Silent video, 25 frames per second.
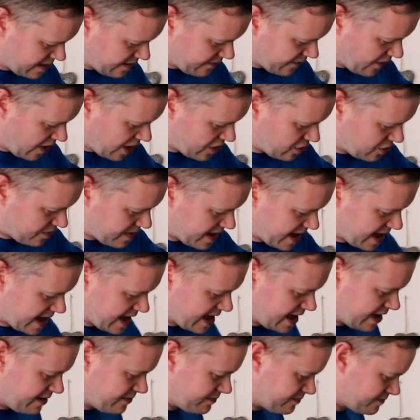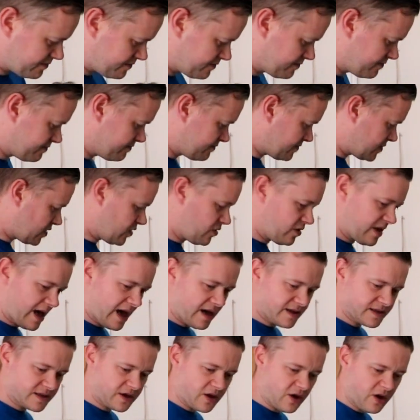Final bit in, all
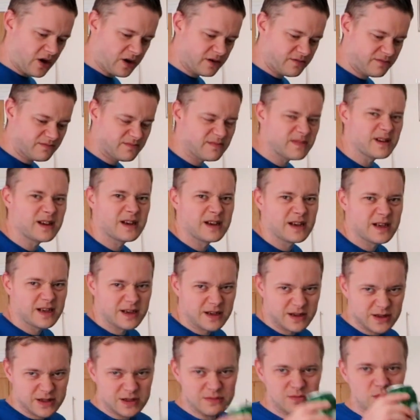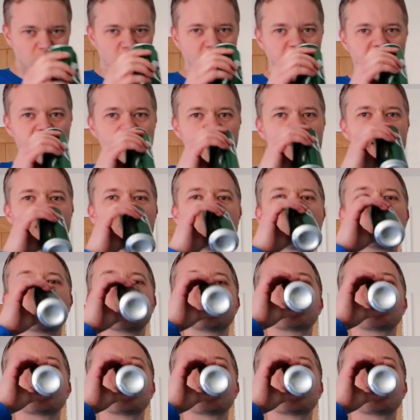that's gone, some more for me.